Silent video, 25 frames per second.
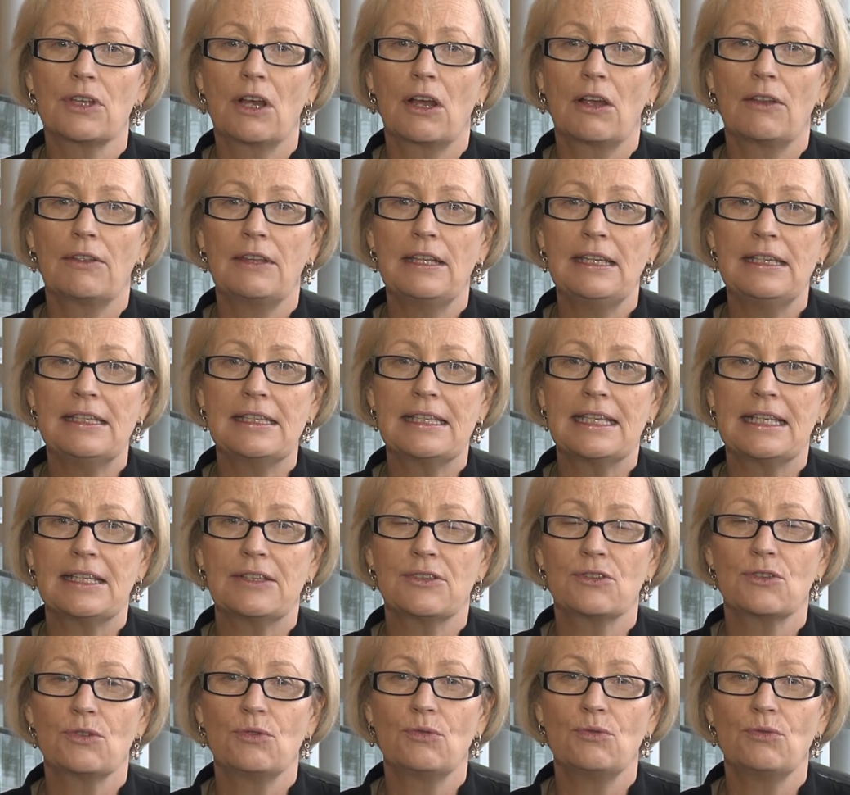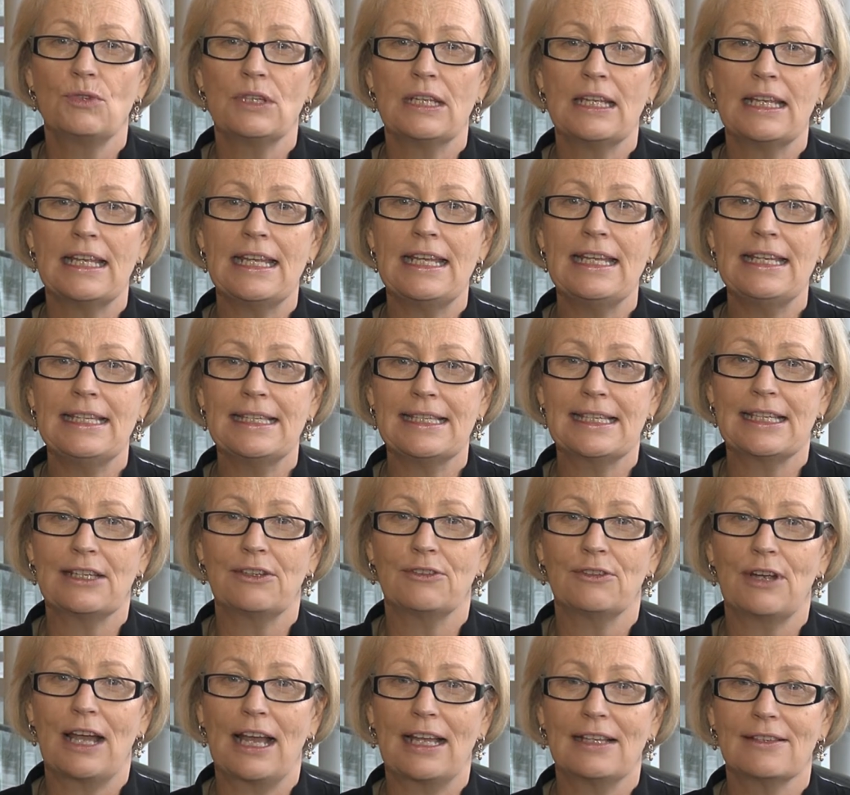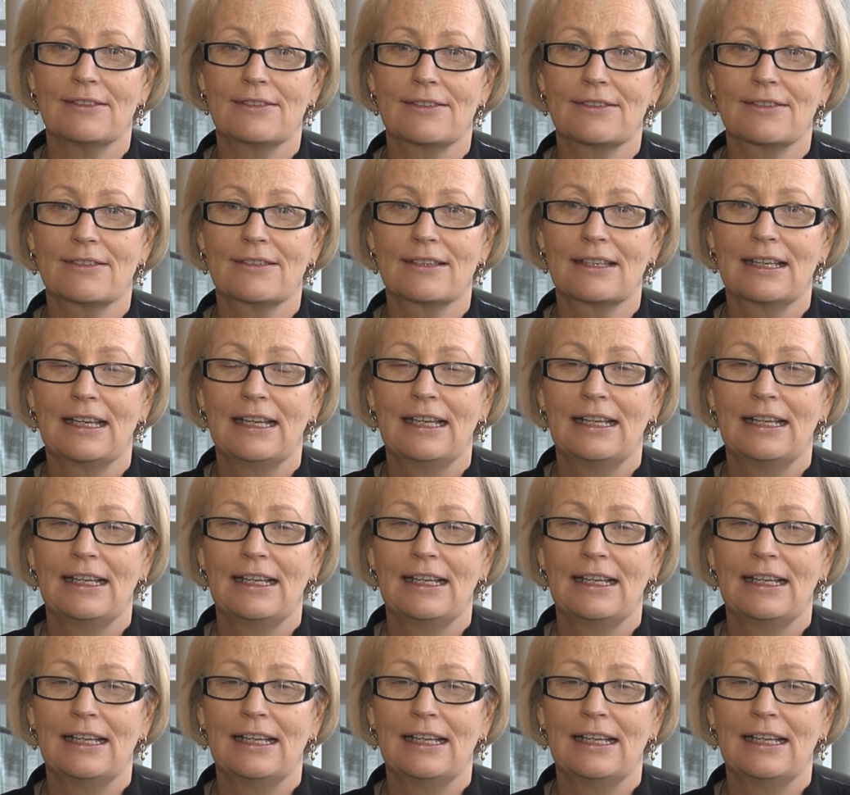are these things called e-cigarettes.